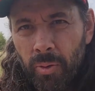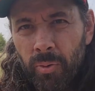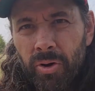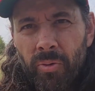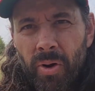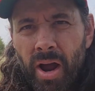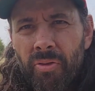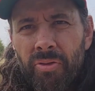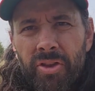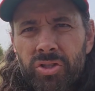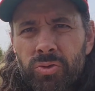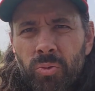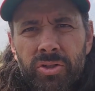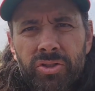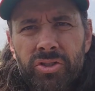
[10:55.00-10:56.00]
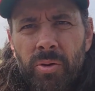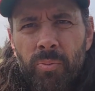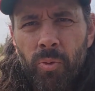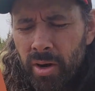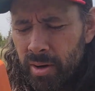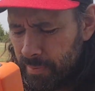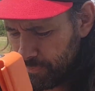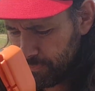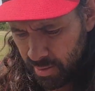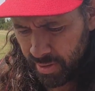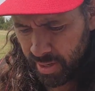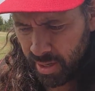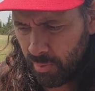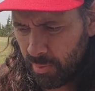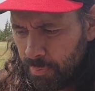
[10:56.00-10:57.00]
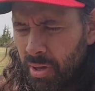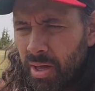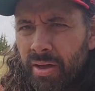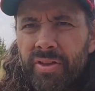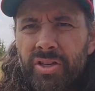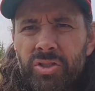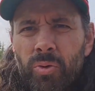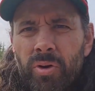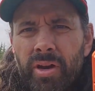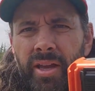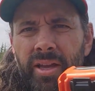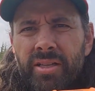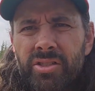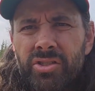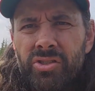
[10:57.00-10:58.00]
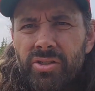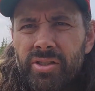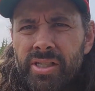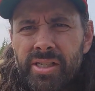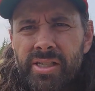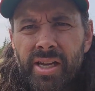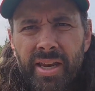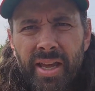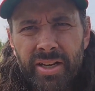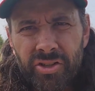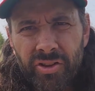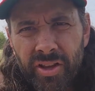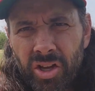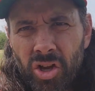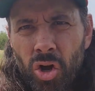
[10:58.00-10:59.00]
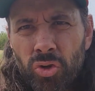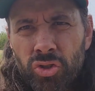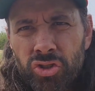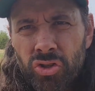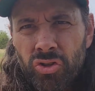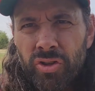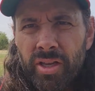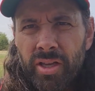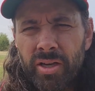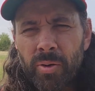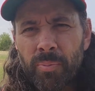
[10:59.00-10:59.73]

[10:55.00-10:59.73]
I would ground this one somewhere, and then I would plug this one into the connector that goes to the